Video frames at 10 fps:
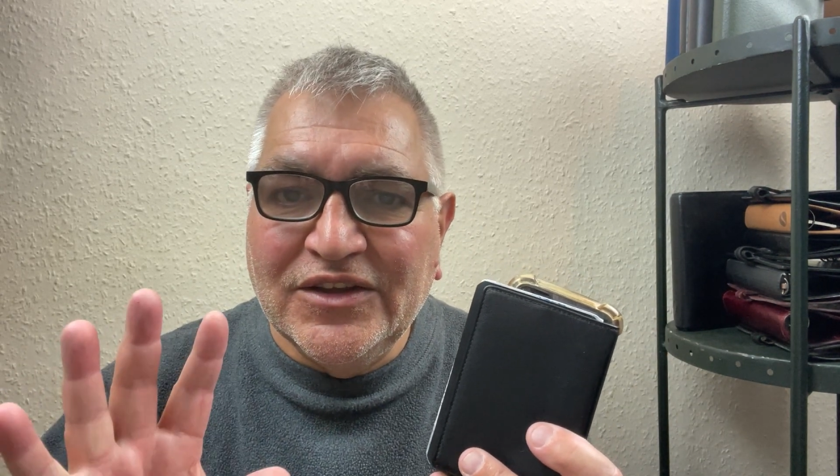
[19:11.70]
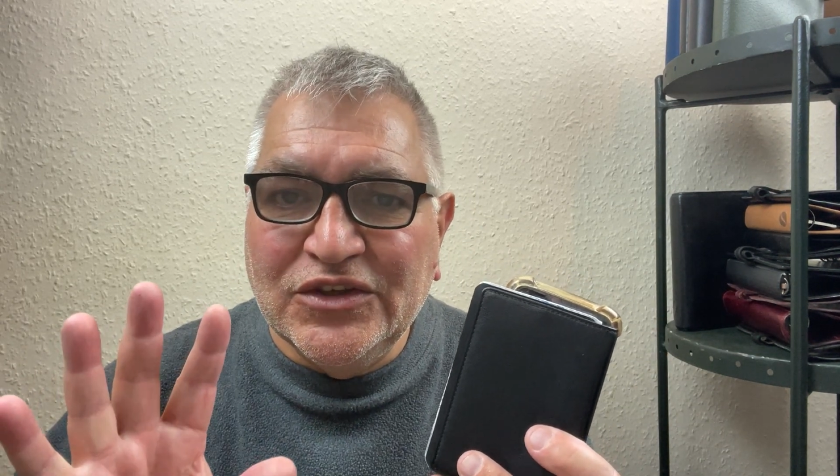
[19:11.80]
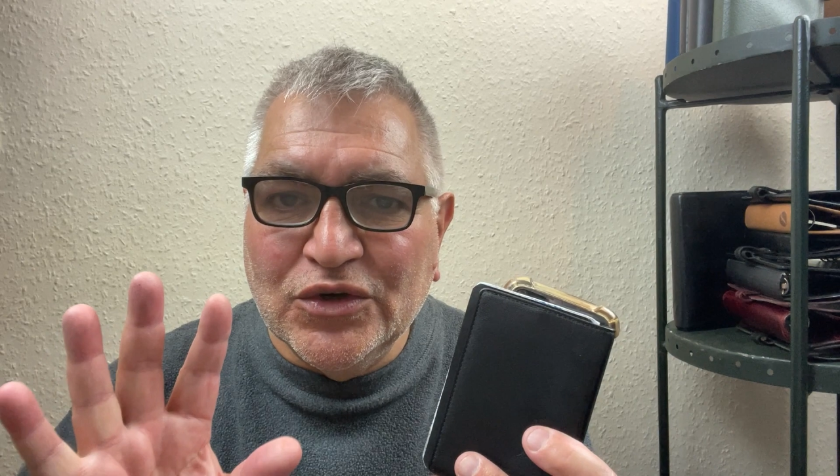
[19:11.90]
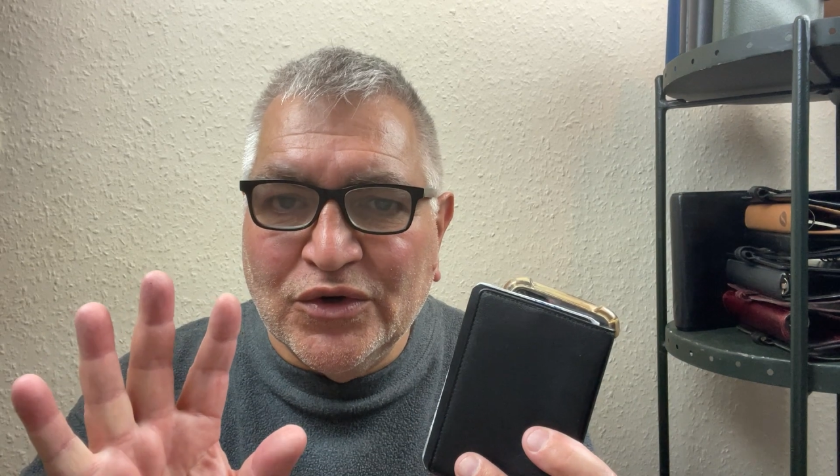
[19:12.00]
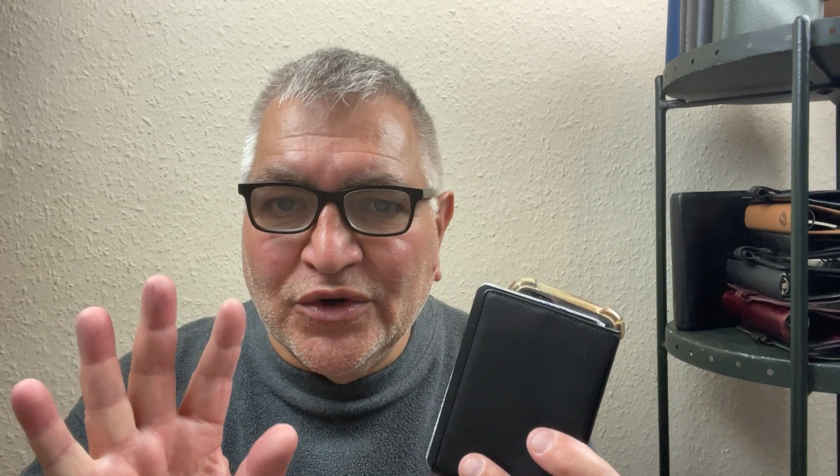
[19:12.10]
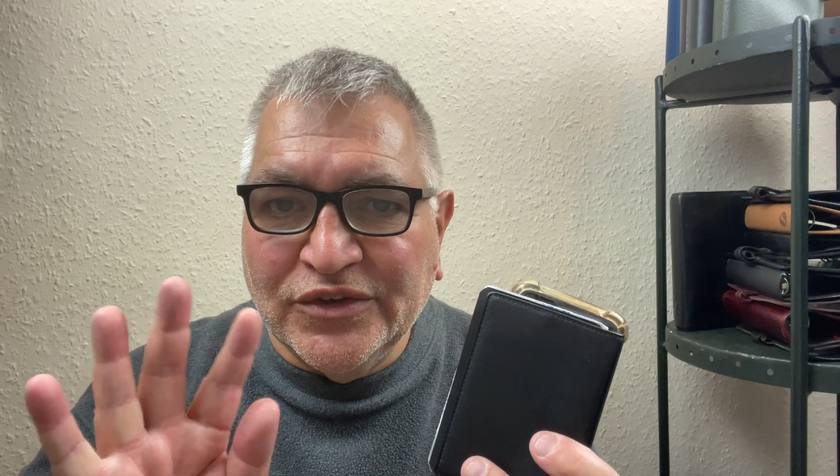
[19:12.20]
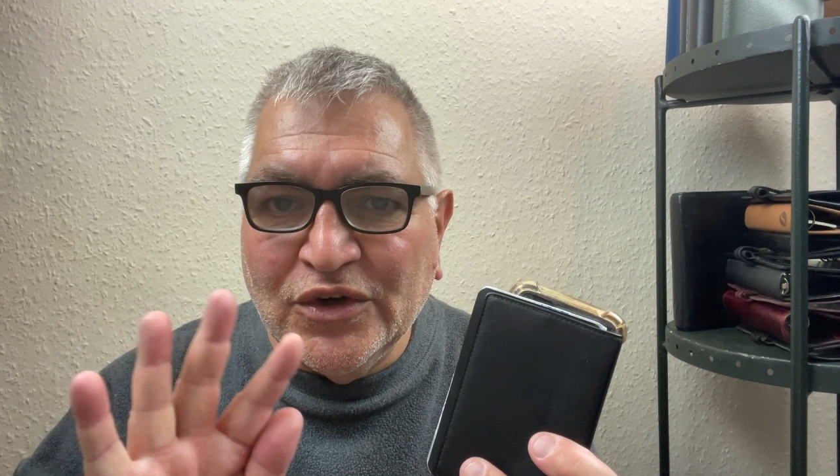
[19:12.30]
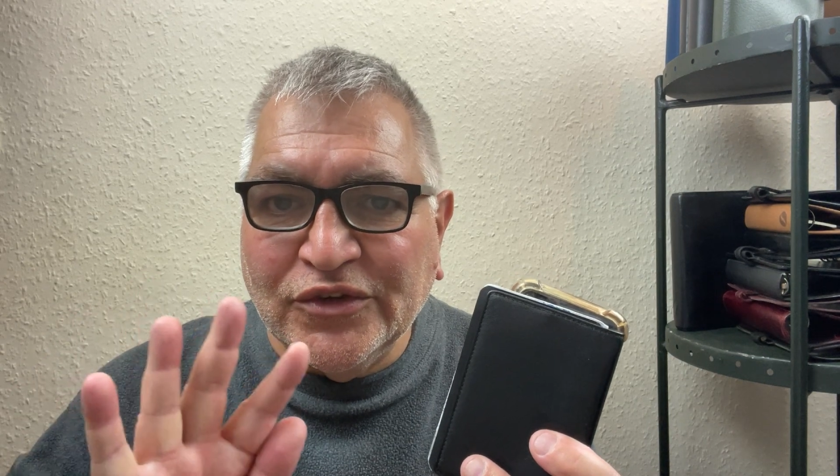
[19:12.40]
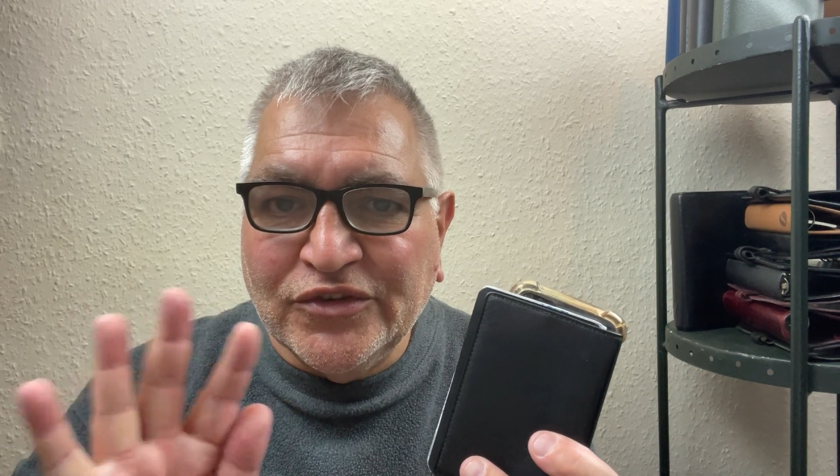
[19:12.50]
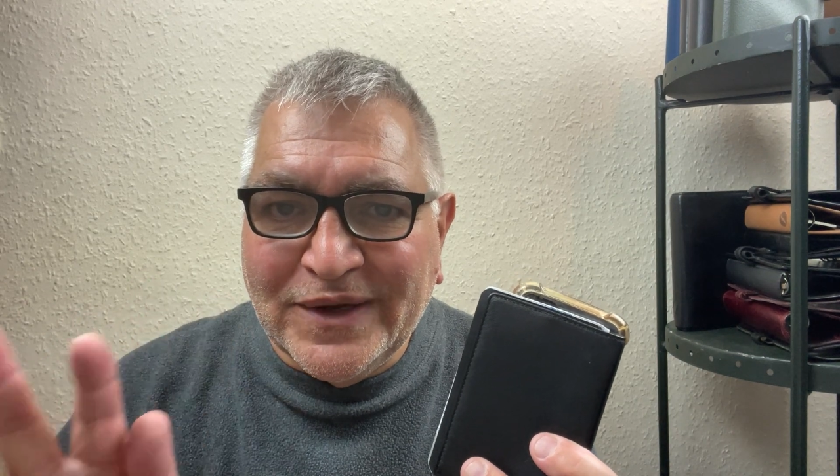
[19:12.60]
your
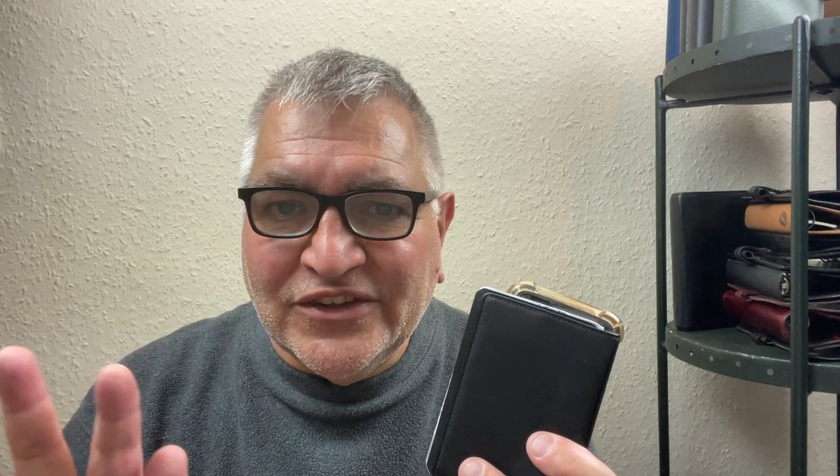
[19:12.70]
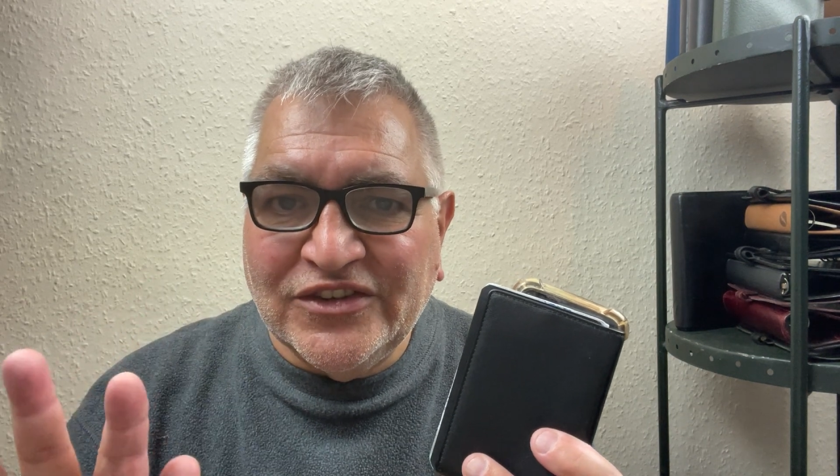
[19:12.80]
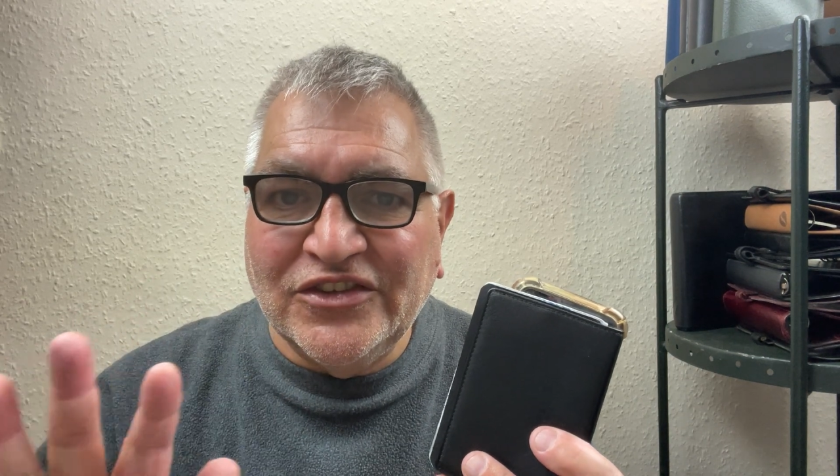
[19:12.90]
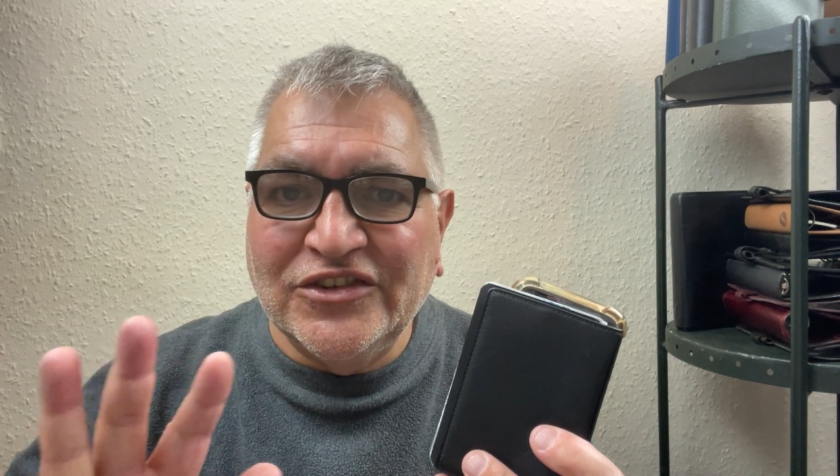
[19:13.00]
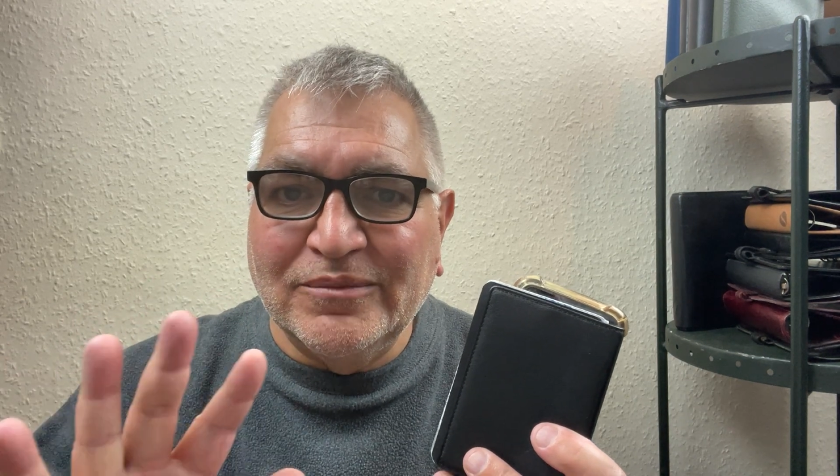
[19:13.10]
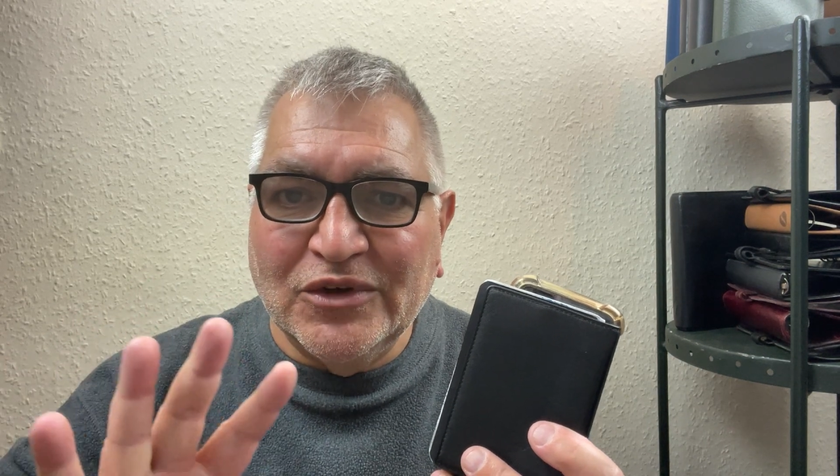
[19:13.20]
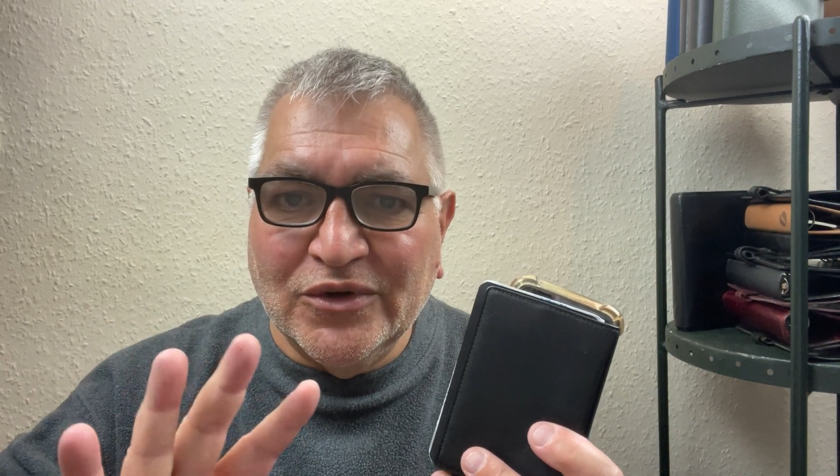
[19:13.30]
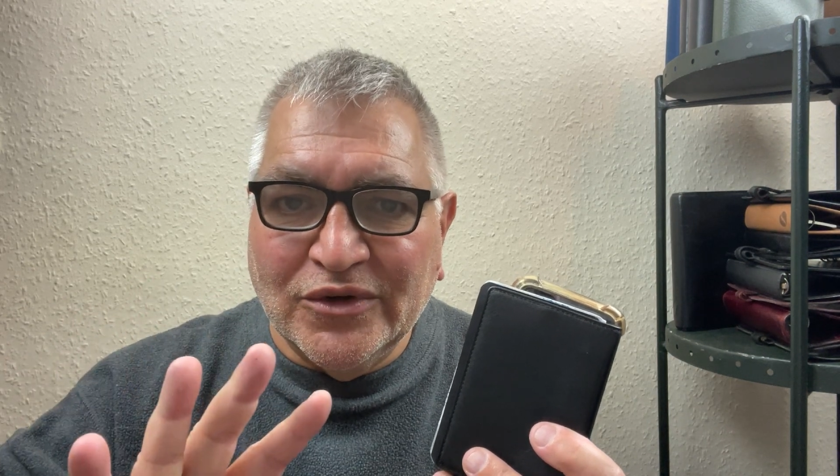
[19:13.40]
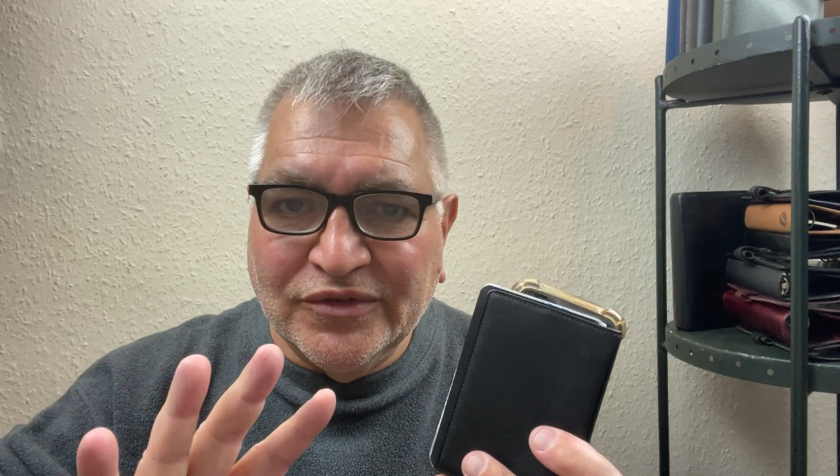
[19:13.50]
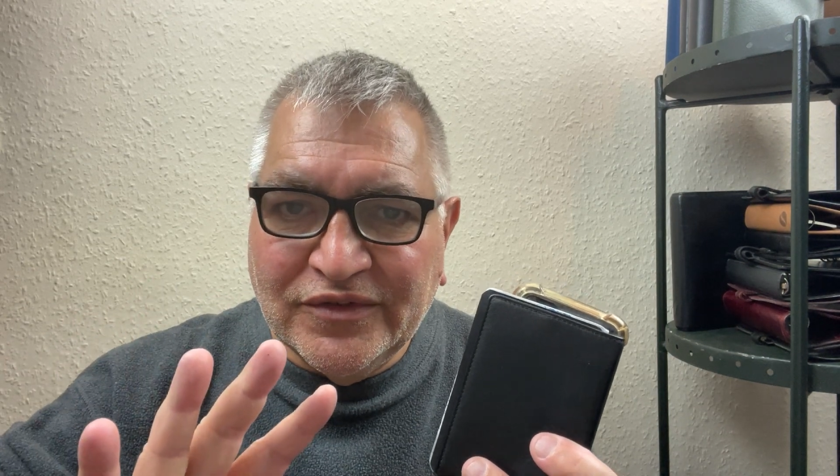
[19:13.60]
twin system,
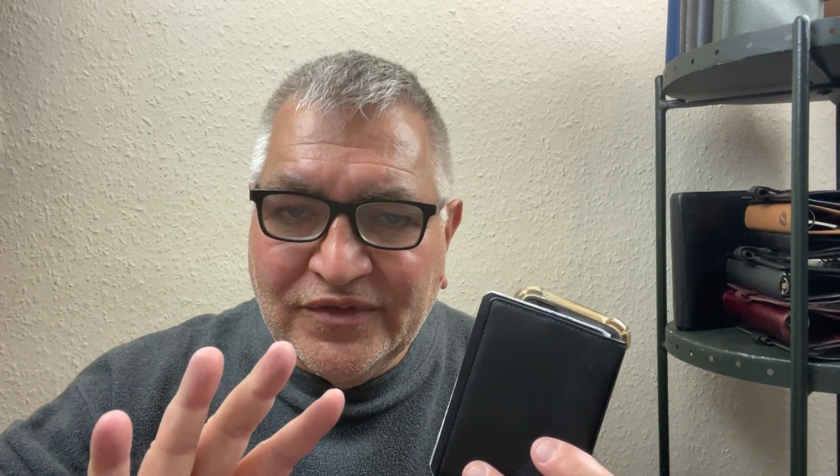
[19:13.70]
your